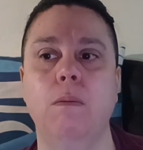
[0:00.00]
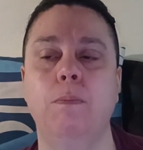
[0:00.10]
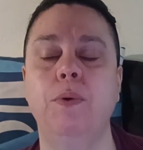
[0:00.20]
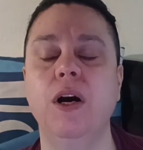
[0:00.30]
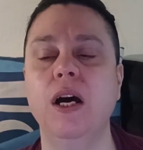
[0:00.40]

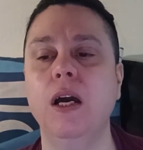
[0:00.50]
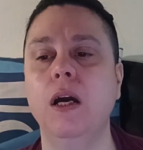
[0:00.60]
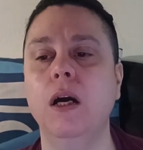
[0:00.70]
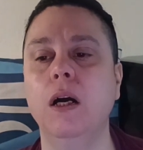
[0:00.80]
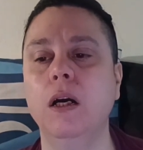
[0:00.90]

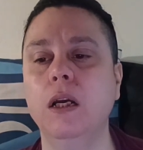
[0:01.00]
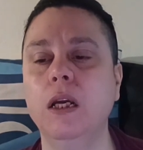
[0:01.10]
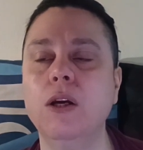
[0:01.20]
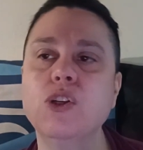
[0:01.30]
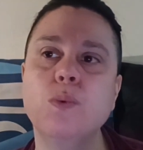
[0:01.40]
but
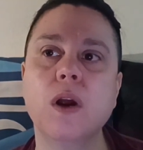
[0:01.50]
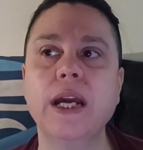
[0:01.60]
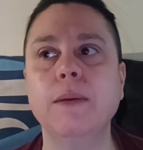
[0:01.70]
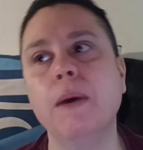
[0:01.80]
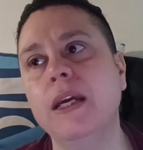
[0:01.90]
here's where
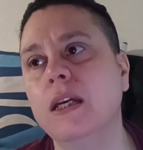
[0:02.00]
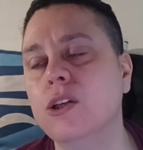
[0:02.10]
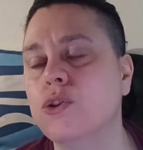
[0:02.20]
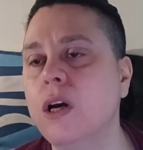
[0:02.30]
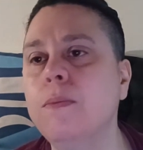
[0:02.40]
I might get
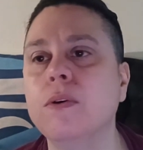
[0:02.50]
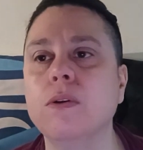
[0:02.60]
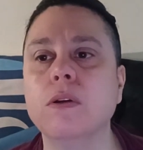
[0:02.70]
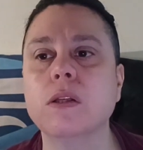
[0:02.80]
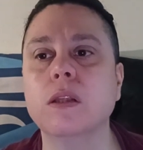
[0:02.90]
in
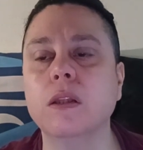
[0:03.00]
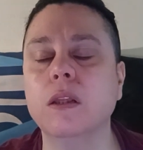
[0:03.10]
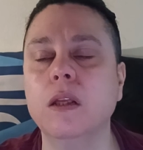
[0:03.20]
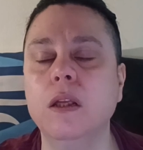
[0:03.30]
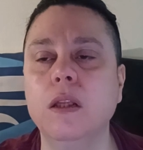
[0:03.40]
trouble.
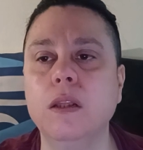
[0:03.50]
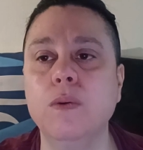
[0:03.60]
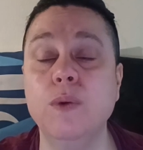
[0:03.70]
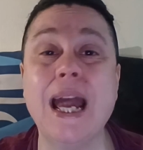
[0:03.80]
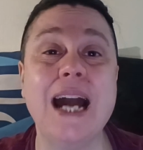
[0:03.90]
The
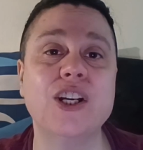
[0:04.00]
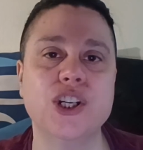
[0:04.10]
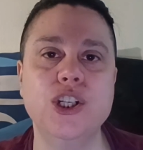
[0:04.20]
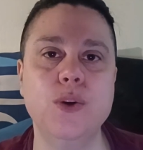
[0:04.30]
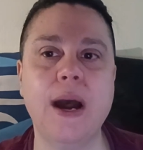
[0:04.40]

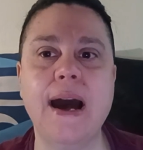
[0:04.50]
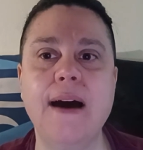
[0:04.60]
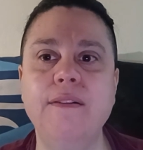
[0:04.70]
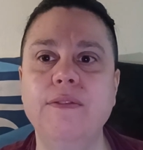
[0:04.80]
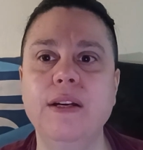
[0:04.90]
reaction you
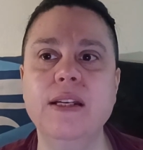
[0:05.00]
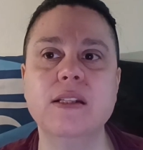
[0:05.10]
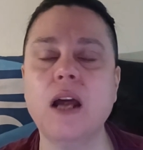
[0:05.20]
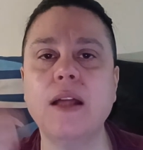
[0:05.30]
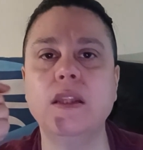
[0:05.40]
have is
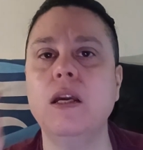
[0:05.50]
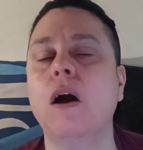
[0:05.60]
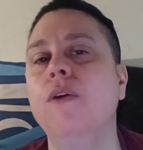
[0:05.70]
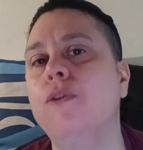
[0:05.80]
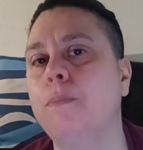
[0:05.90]
not the
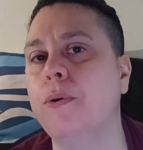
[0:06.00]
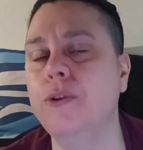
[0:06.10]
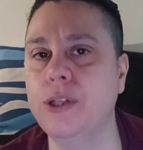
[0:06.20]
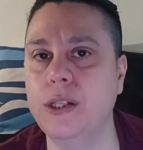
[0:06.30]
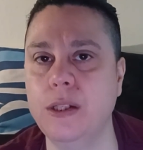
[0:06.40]
other
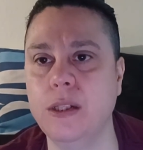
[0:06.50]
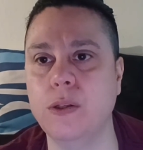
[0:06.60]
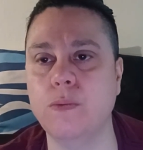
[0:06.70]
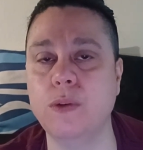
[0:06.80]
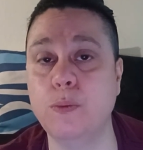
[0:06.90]

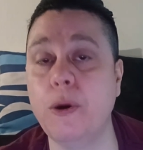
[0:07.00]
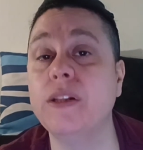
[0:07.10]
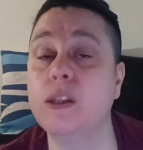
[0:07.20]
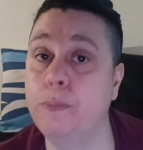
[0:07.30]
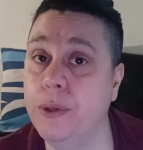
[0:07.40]
person's
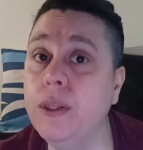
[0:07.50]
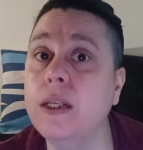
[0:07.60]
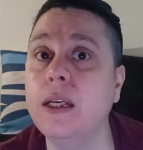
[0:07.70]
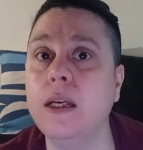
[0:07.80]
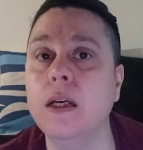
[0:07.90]

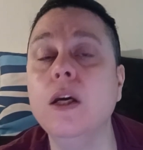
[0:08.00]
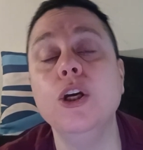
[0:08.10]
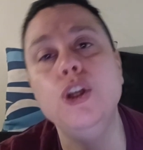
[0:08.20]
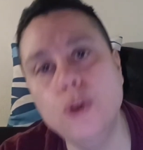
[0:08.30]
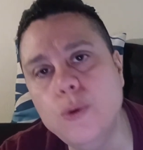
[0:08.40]
responsibility.
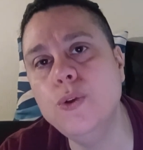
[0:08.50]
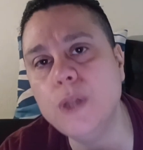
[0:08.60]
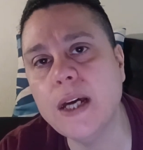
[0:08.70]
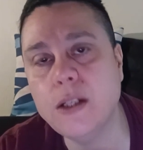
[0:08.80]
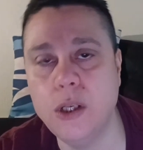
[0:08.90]
You do
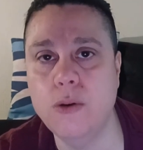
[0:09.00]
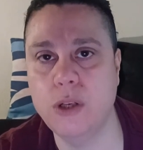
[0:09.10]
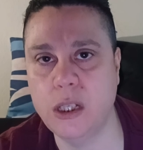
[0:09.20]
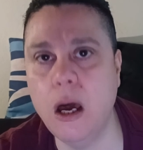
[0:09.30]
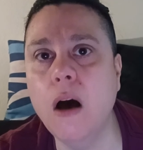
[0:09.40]
that to
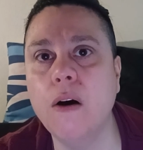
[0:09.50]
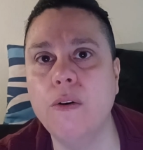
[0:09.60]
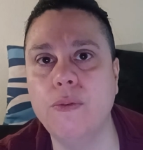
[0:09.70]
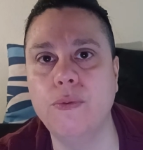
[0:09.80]
yourself.